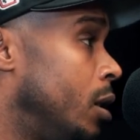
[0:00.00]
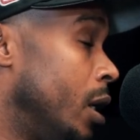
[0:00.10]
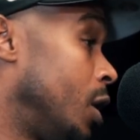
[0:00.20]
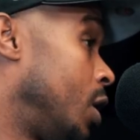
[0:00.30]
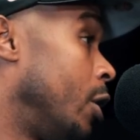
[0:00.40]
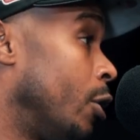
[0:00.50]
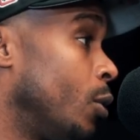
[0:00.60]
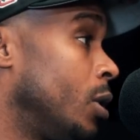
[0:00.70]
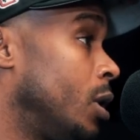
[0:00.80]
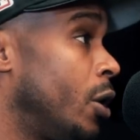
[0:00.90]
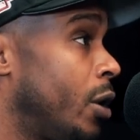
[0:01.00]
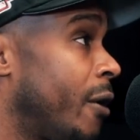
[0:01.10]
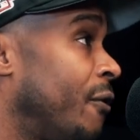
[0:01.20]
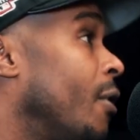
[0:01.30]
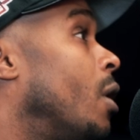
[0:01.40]
this year was the year
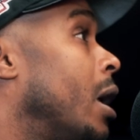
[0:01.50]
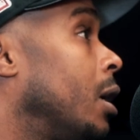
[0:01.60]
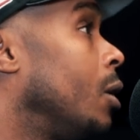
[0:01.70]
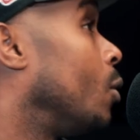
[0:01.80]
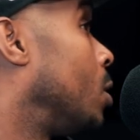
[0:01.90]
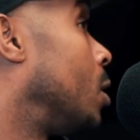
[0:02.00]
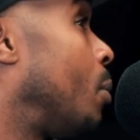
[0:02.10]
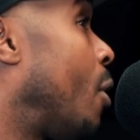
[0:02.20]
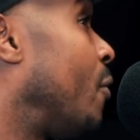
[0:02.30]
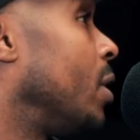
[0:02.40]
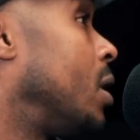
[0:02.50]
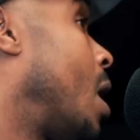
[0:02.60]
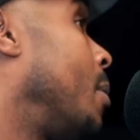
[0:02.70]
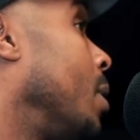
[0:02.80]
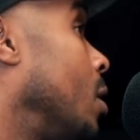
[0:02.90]
that felt like it was the perfect
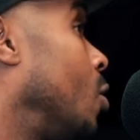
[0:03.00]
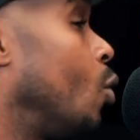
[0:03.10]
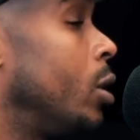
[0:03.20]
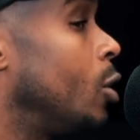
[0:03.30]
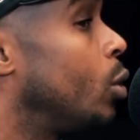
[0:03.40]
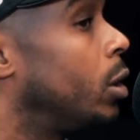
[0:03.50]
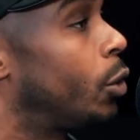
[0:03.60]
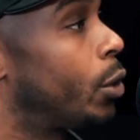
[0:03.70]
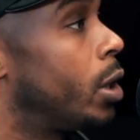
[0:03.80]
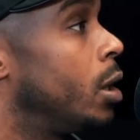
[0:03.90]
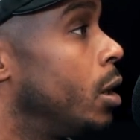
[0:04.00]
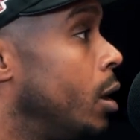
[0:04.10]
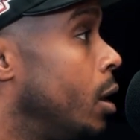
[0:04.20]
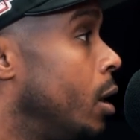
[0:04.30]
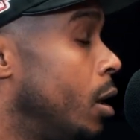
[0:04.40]
timing. It's 2023, mm.
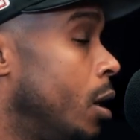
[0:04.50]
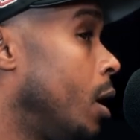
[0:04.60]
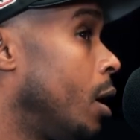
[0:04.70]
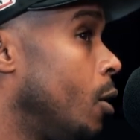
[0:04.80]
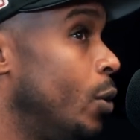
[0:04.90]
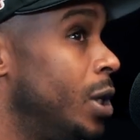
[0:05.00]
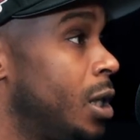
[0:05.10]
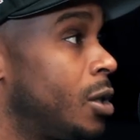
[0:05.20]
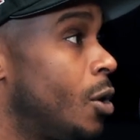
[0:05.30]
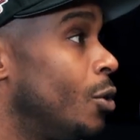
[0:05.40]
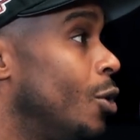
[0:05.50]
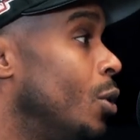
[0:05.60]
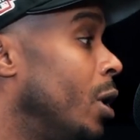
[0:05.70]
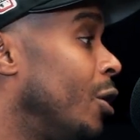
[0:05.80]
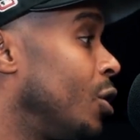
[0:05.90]
Mm-hmm. and we just on
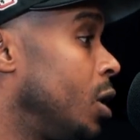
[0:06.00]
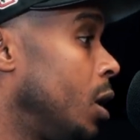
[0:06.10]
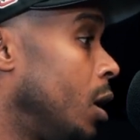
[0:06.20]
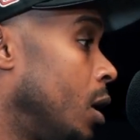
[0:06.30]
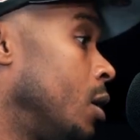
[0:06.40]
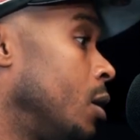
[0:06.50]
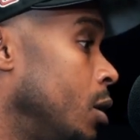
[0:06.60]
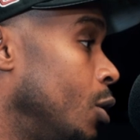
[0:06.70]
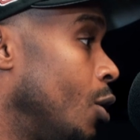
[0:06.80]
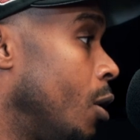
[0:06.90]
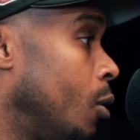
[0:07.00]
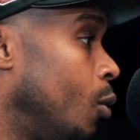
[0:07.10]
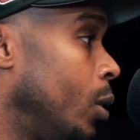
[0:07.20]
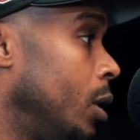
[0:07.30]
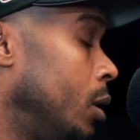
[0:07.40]
new energy, and you know,
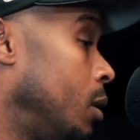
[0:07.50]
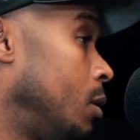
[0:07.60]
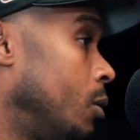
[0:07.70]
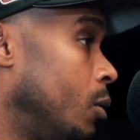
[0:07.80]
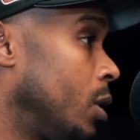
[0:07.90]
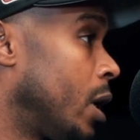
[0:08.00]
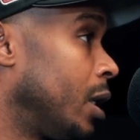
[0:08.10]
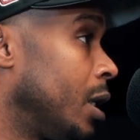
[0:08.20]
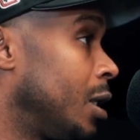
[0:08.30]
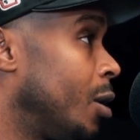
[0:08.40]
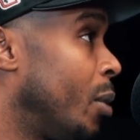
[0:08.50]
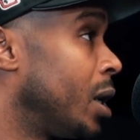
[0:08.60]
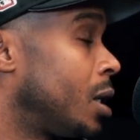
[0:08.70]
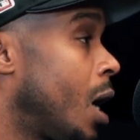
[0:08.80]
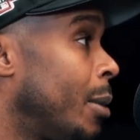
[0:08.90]
we was like, this is the
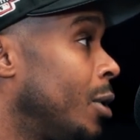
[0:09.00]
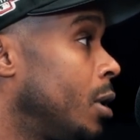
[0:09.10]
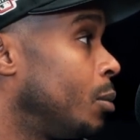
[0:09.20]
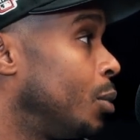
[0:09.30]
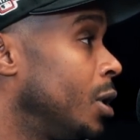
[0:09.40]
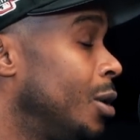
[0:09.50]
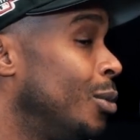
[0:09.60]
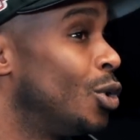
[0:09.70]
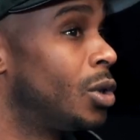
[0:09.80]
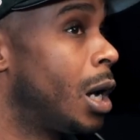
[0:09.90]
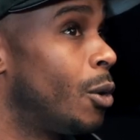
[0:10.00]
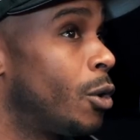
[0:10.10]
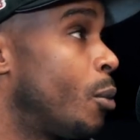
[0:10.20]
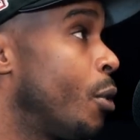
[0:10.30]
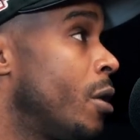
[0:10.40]
best time to put some music out
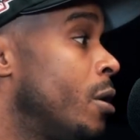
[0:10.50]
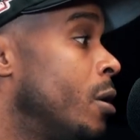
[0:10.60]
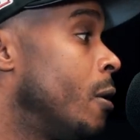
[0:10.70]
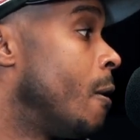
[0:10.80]
with our brother.